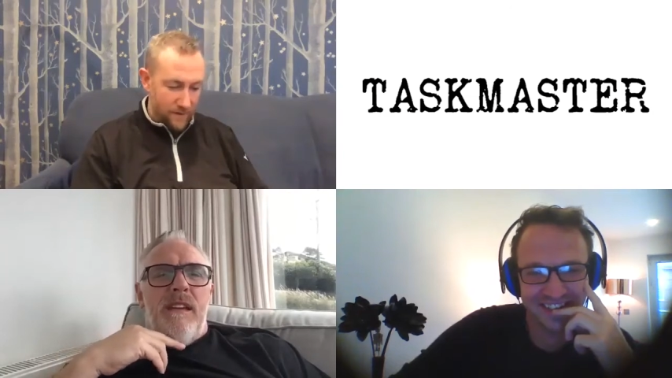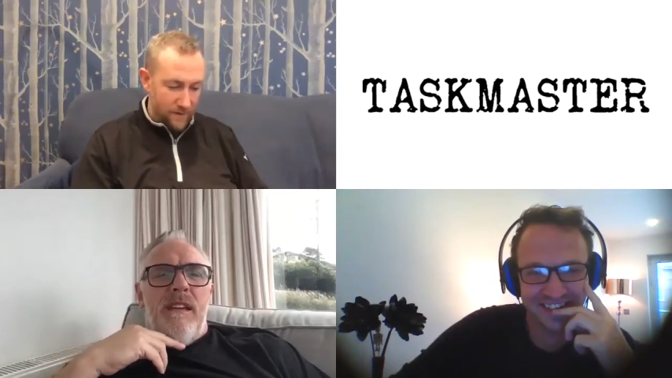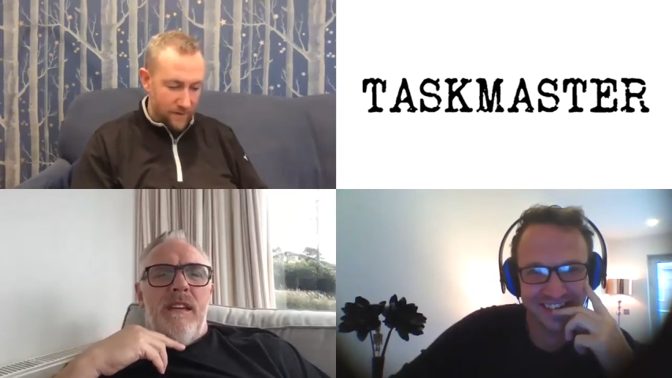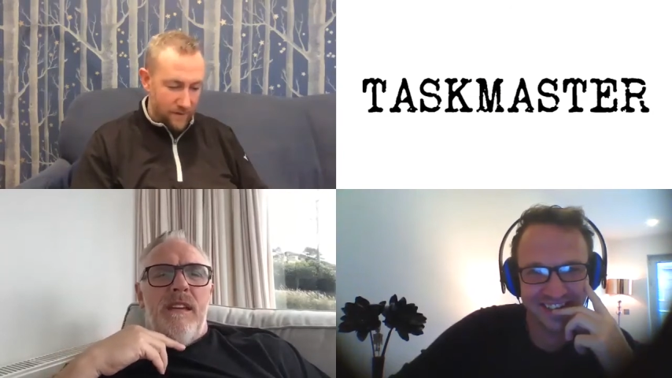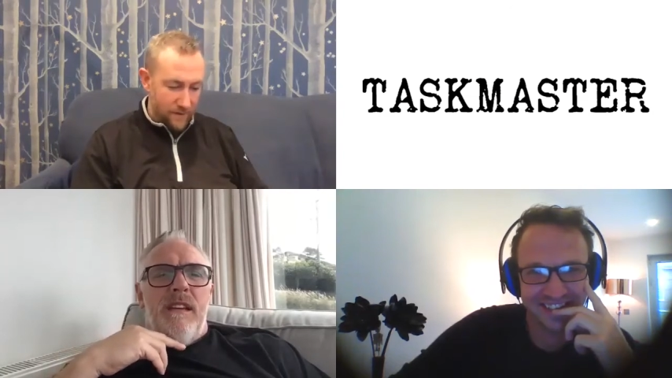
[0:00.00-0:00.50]

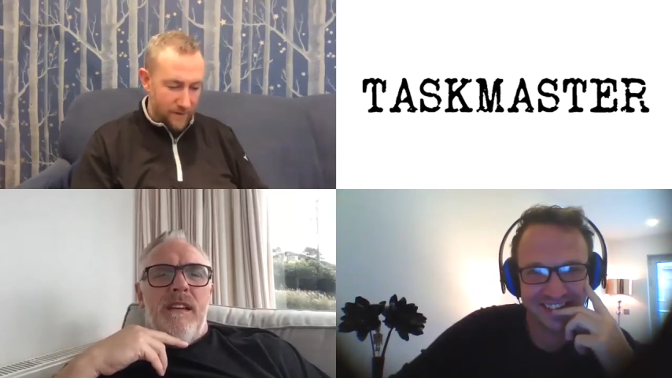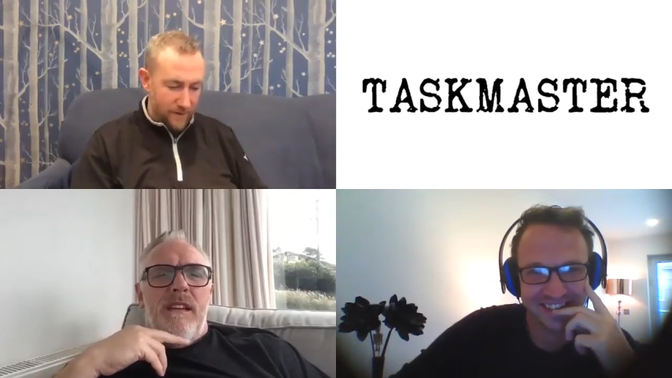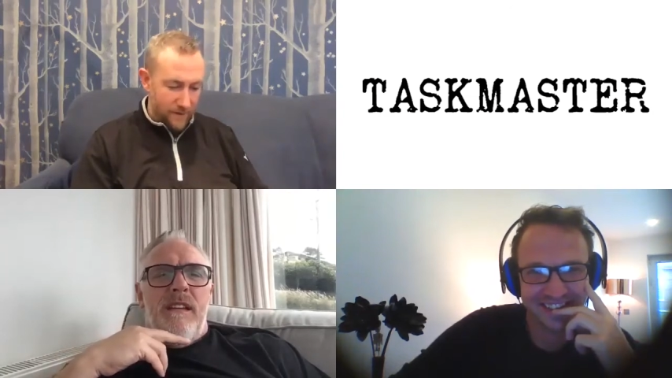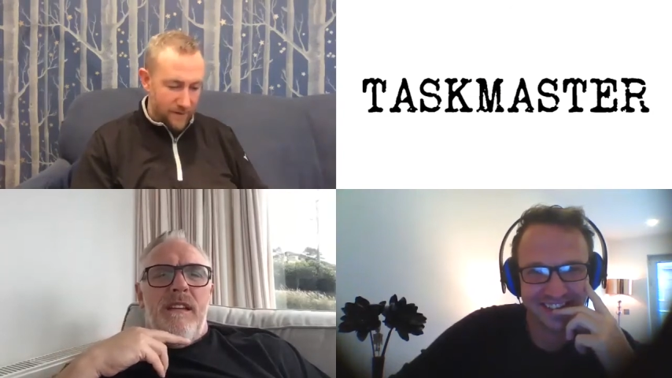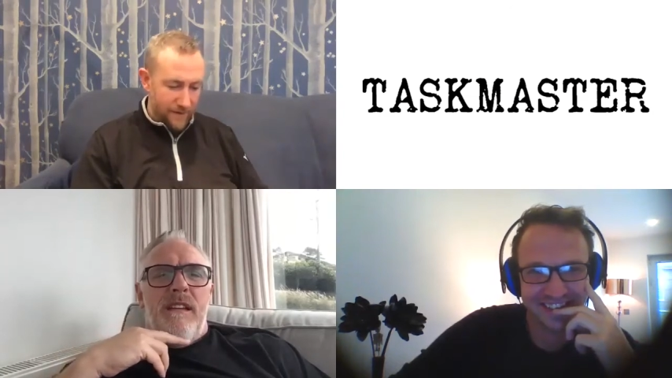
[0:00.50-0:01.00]

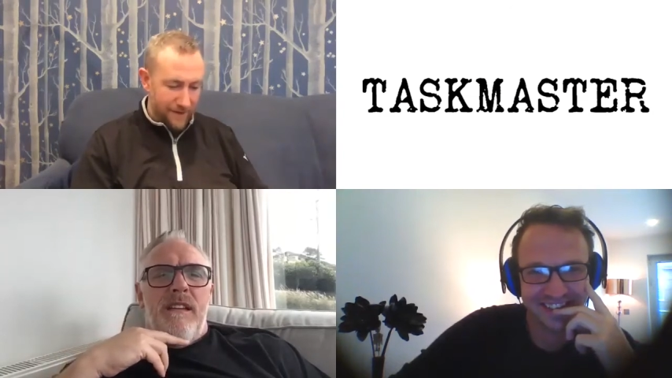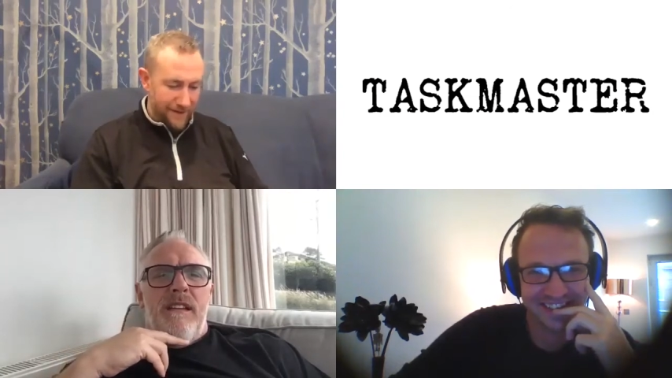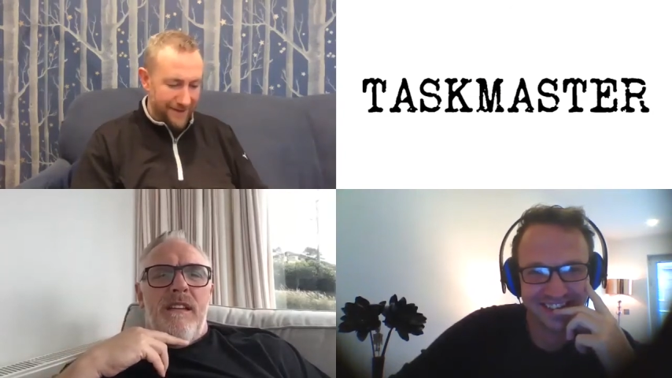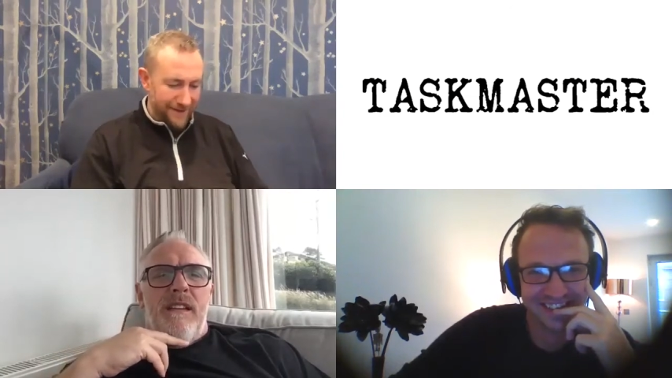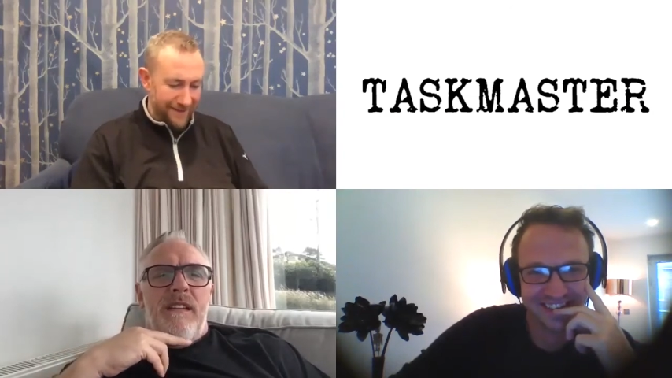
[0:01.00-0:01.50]

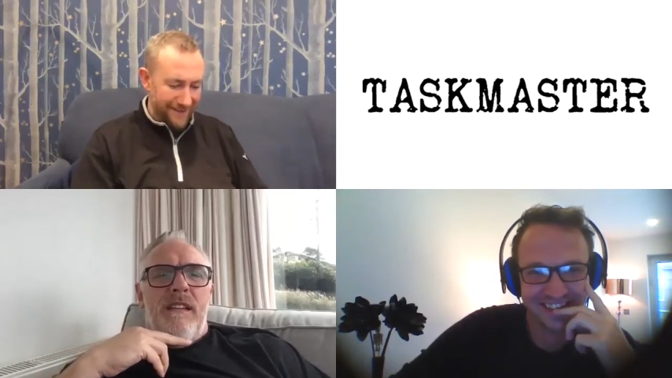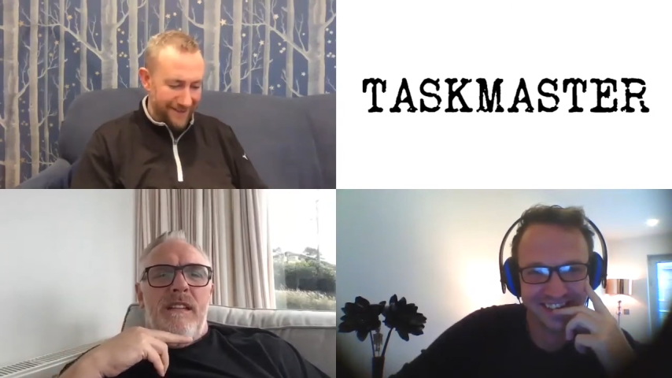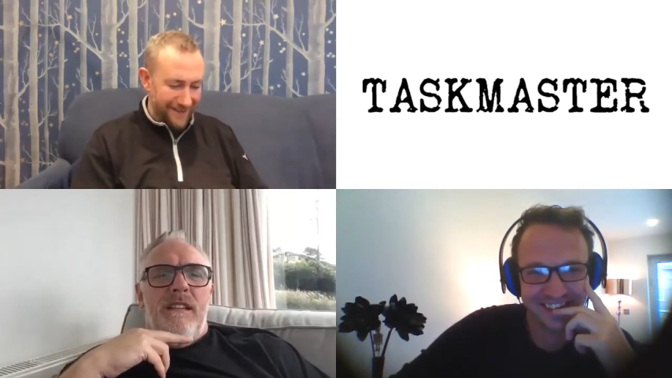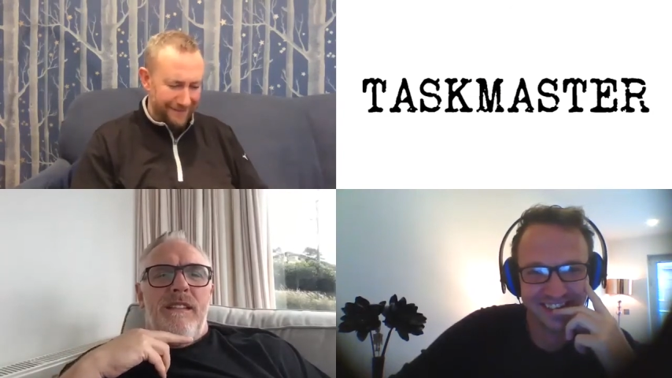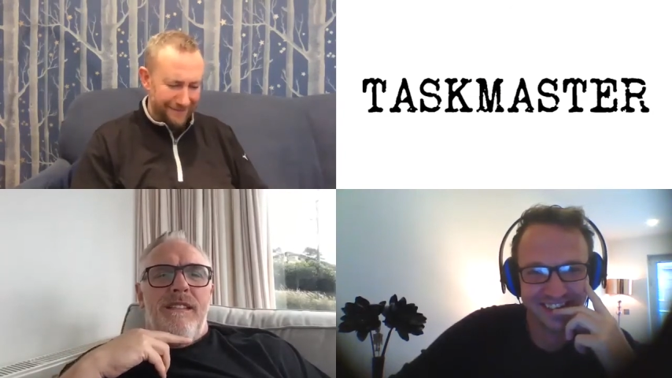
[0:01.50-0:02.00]

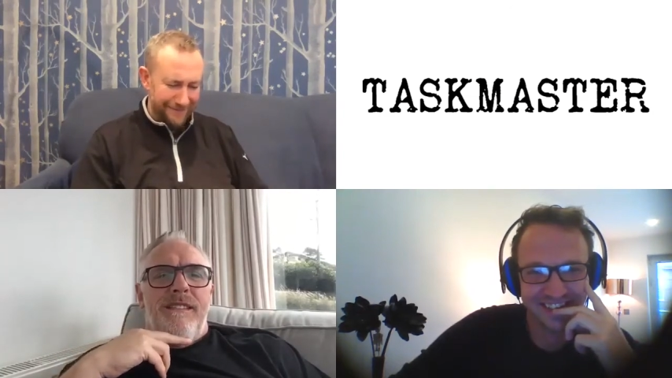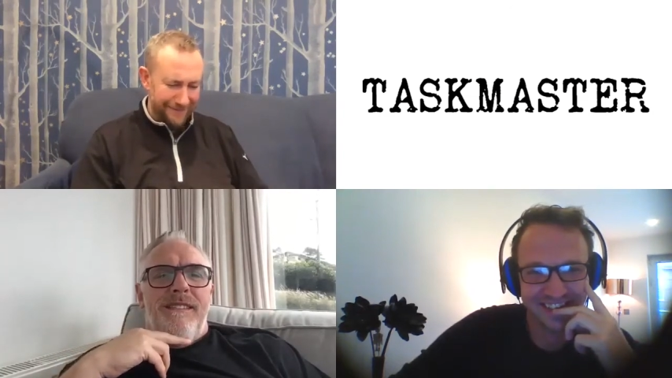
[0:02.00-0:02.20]
Nothing is said.